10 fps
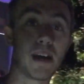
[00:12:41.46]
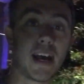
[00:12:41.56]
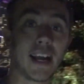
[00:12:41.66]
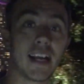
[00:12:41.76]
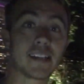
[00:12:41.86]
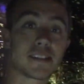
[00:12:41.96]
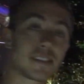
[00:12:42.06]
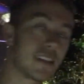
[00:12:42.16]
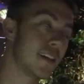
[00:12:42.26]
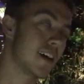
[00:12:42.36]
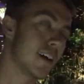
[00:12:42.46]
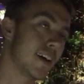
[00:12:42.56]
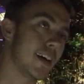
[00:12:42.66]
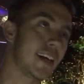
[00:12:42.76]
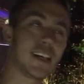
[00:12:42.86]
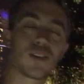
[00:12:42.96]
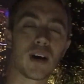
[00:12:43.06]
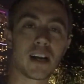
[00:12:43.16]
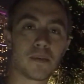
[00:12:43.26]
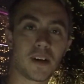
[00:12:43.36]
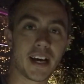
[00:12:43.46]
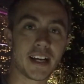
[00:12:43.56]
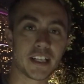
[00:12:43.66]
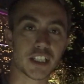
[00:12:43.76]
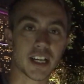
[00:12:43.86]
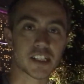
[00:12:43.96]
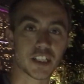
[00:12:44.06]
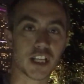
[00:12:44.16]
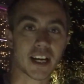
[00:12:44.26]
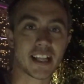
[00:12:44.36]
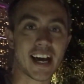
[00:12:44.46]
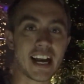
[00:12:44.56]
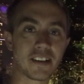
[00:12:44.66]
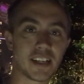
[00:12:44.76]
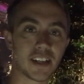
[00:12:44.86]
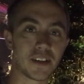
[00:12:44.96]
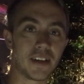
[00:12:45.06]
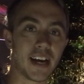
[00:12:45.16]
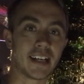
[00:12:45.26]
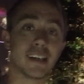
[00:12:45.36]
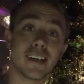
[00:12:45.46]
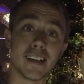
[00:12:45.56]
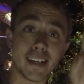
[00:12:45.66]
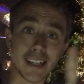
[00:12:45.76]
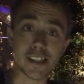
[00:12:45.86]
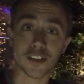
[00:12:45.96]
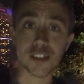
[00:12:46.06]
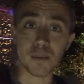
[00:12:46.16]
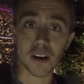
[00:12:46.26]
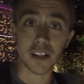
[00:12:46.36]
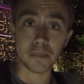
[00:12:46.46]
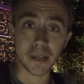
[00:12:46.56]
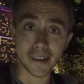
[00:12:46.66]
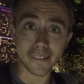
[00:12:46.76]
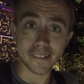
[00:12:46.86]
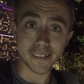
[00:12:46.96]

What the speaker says: Bay. It's incredible. I had a chance to check that out the other night. Insert small clip here.